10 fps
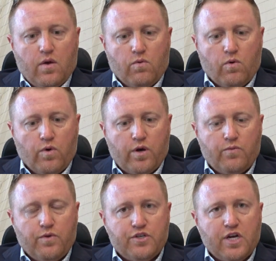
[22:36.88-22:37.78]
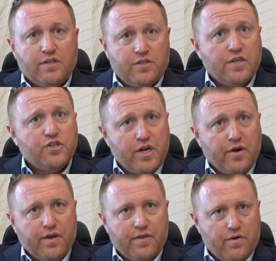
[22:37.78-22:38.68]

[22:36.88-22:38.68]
We're working with Johnson Engineering.